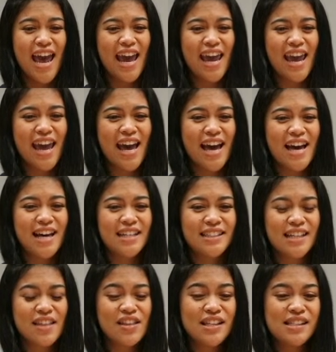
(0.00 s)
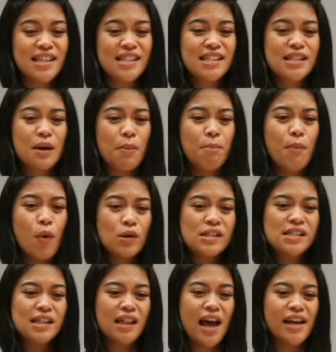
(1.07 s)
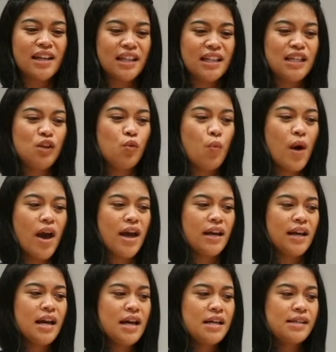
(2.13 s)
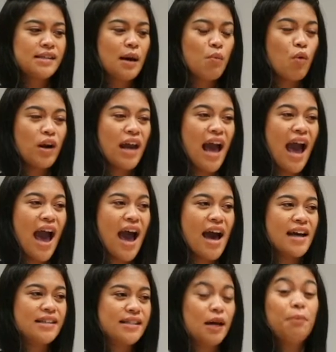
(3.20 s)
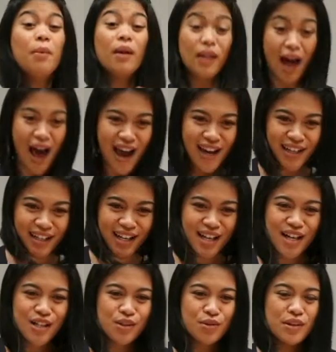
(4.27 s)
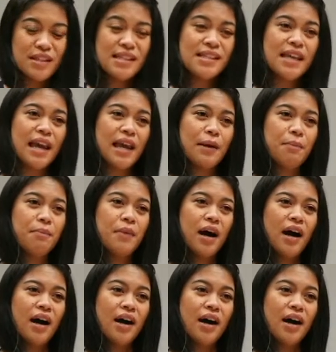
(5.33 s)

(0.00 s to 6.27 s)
And this is most likely when someone has applied to the same